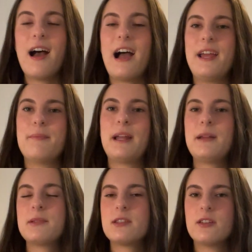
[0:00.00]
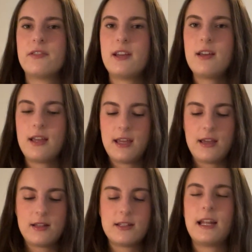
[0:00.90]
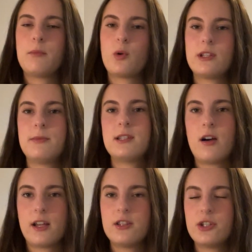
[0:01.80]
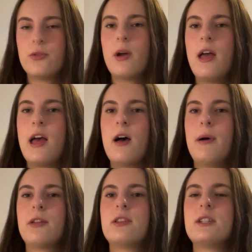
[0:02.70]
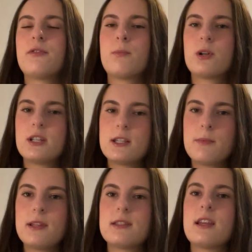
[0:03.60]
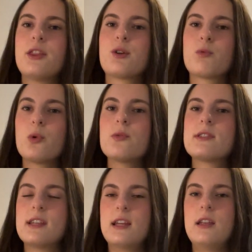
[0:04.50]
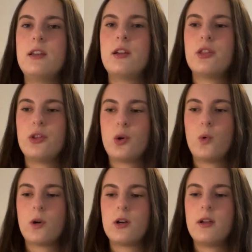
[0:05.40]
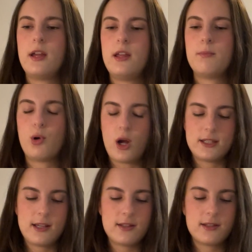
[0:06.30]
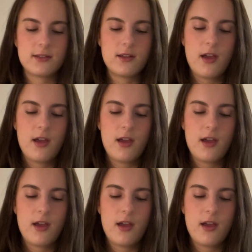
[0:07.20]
Hi, my name is Olivia, and today I'm going to be talking to you about the different participants and their roles in the court process.